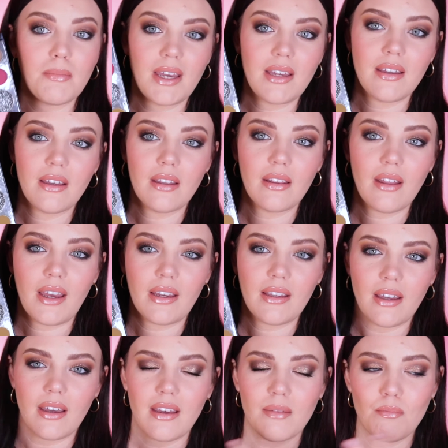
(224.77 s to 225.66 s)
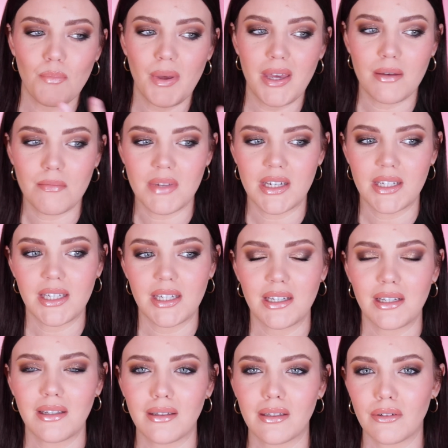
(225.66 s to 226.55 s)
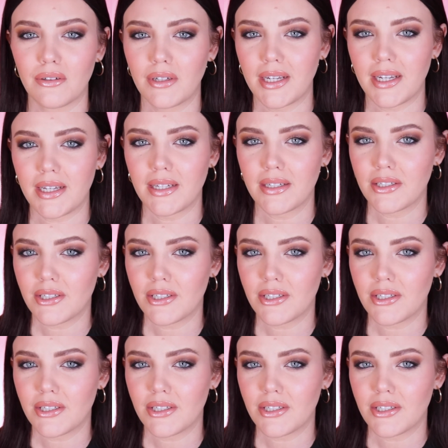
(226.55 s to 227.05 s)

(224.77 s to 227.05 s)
make it like a pigmented glittery